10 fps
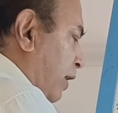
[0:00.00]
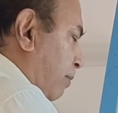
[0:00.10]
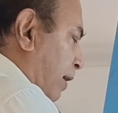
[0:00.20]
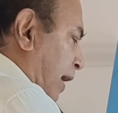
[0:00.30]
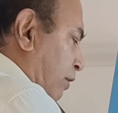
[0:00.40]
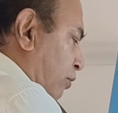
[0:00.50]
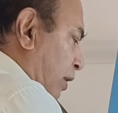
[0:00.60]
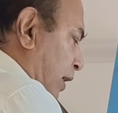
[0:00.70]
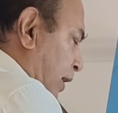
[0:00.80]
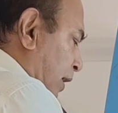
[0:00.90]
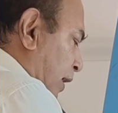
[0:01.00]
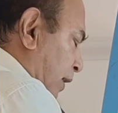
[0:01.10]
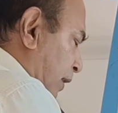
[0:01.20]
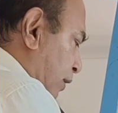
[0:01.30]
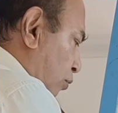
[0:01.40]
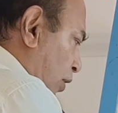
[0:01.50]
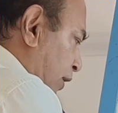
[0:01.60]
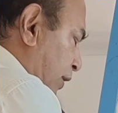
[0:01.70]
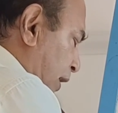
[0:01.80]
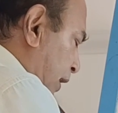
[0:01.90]
it, but actually this
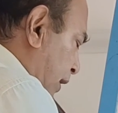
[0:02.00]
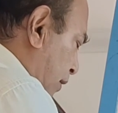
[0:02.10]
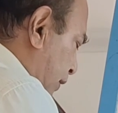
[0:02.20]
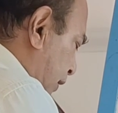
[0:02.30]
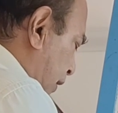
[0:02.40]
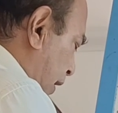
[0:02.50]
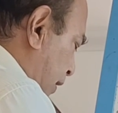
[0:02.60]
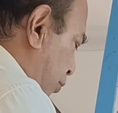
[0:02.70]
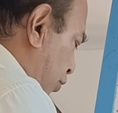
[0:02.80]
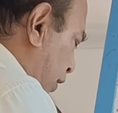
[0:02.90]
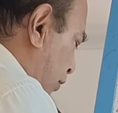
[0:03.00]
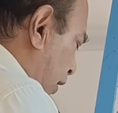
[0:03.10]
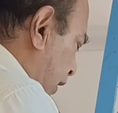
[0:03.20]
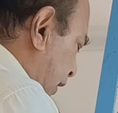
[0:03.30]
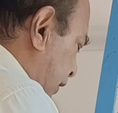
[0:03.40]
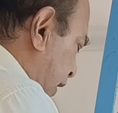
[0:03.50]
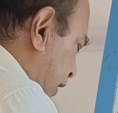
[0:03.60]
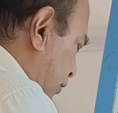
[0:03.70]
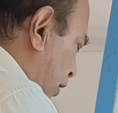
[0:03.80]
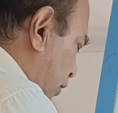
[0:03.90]
original, if you recall, that
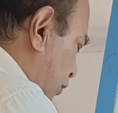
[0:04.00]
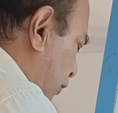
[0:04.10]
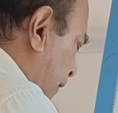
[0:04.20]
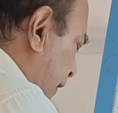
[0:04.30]
Z equal to